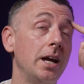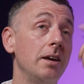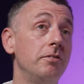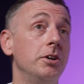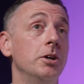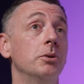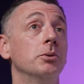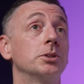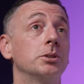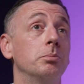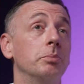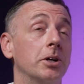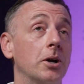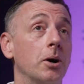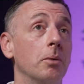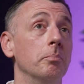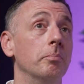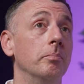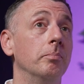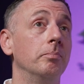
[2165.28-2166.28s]
If you was to
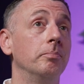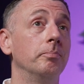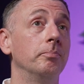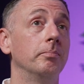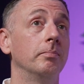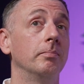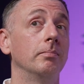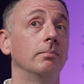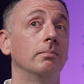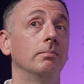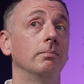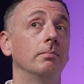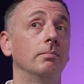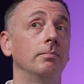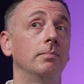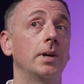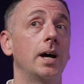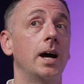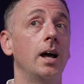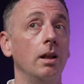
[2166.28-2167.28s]
become
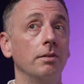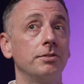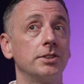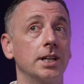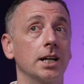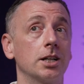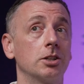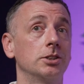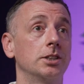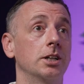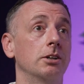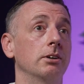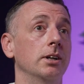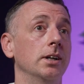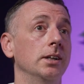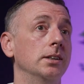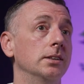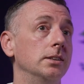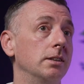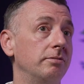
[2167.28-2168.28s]
the health
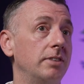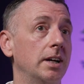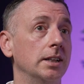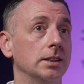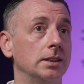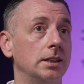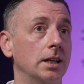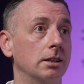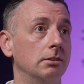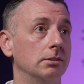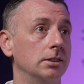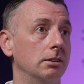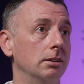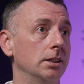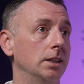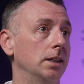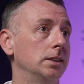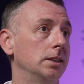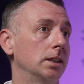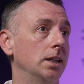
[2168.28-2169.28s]
secretary, the defence
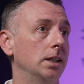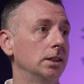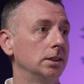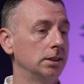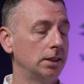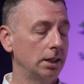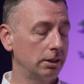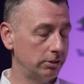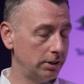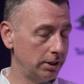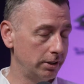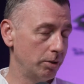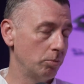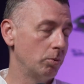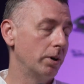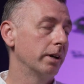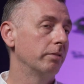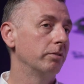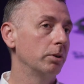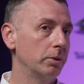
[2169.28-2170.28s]
secretary, the education secretary,
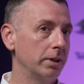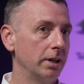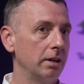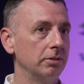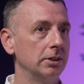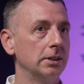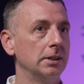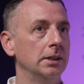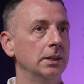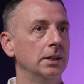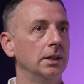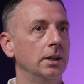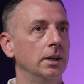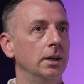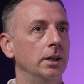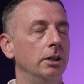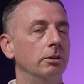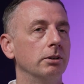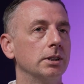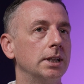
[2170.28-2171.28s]
whatever,
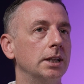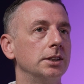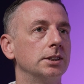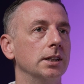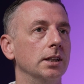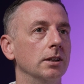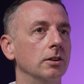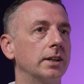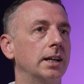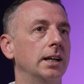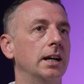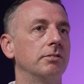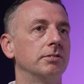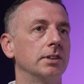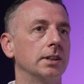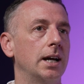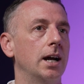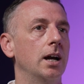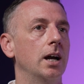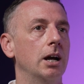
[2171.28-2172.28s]
you're essentially looking
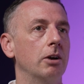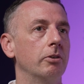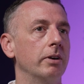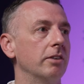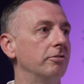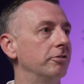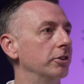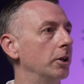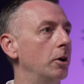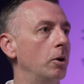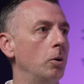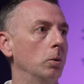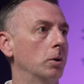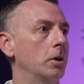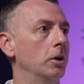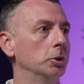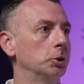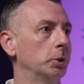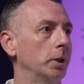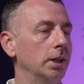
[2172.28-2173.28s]
after that area for the whole
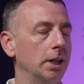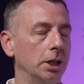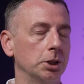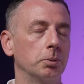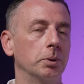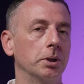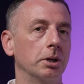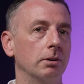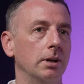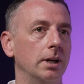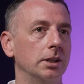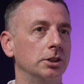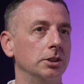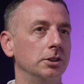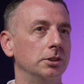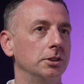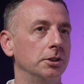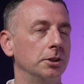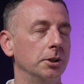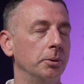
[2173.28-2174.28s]
country. That's what you're
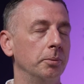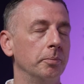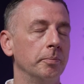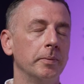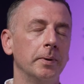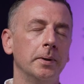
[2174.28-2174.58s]
elected to do.